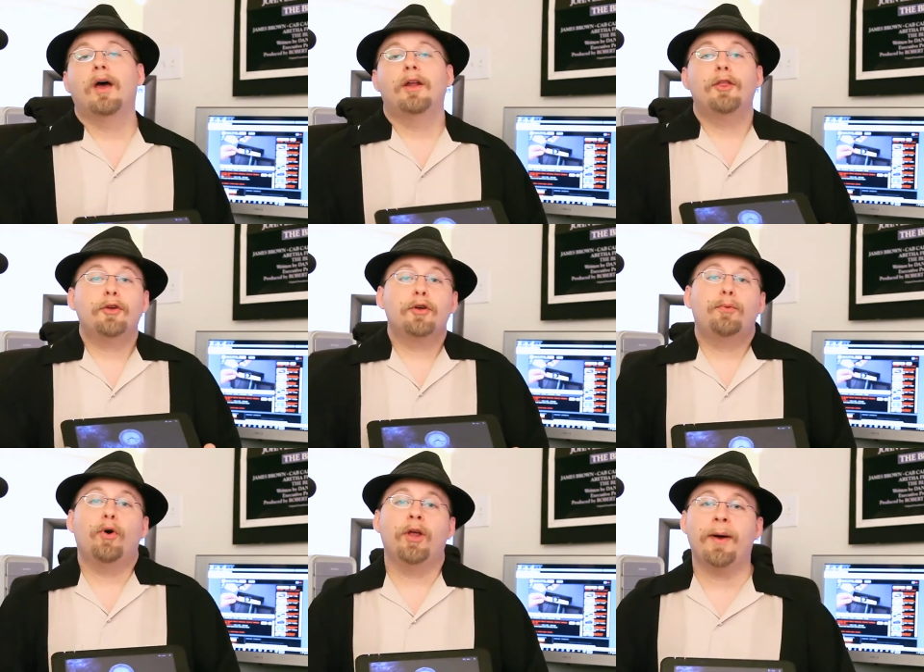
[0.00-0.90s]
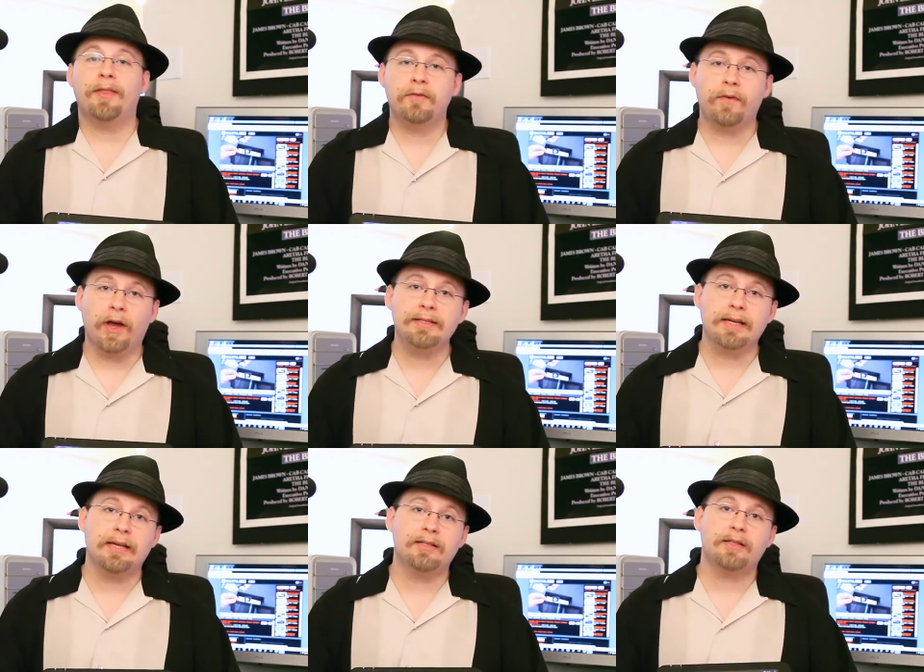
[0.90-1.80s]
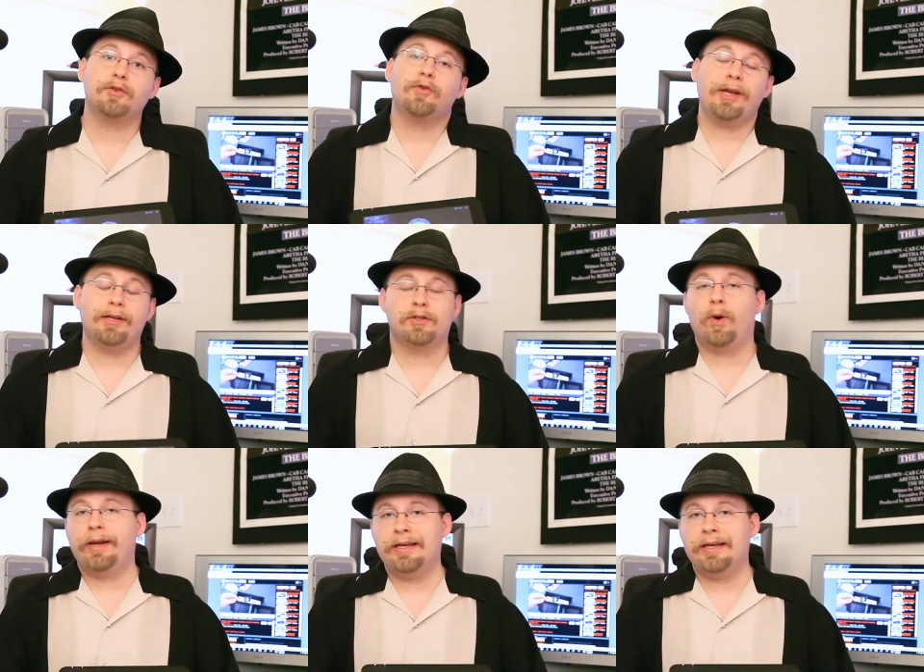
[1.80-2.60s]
Another good point about the device is the screen is quite